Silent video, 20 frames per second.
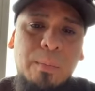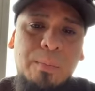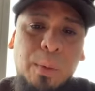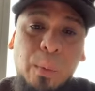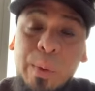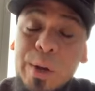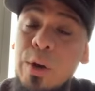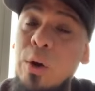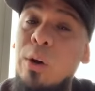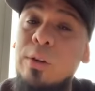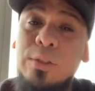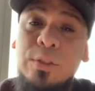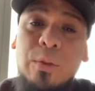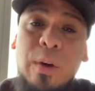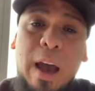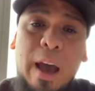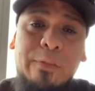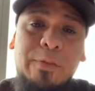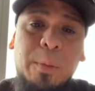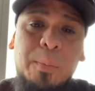But we also
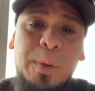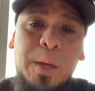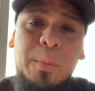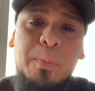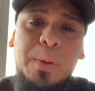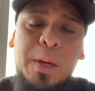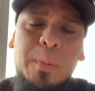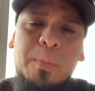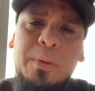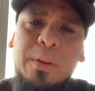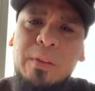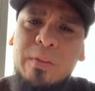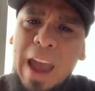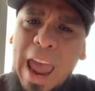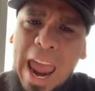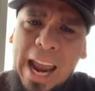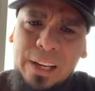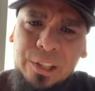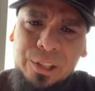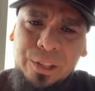have to be people of
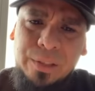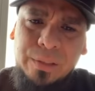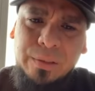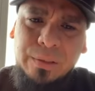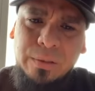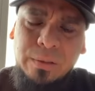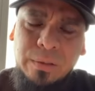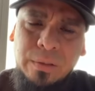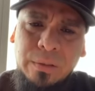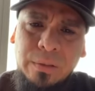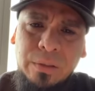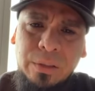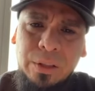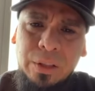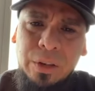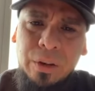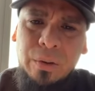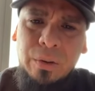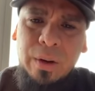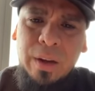action,
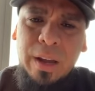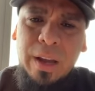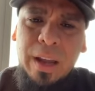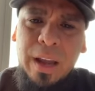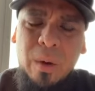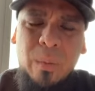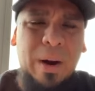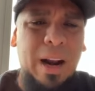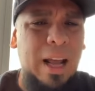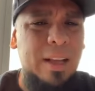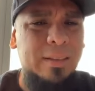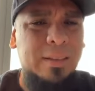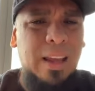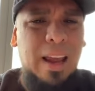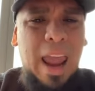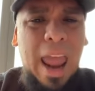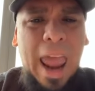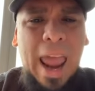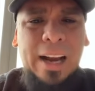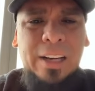you know? And when I
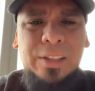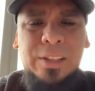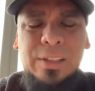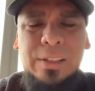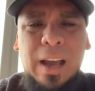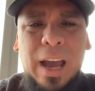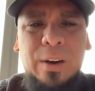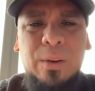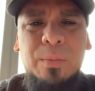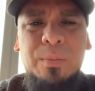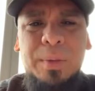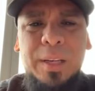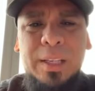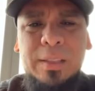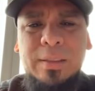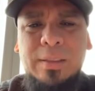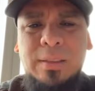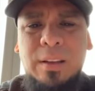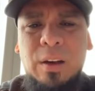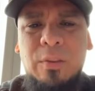say action, I don't
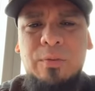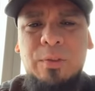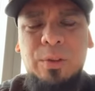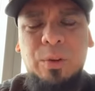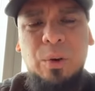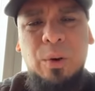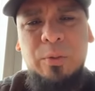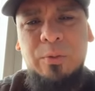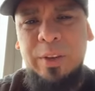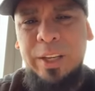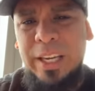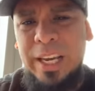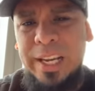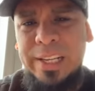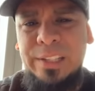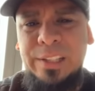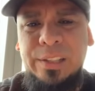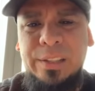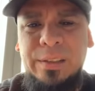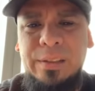mean
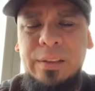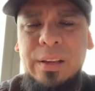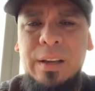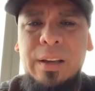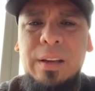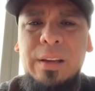self-glorification.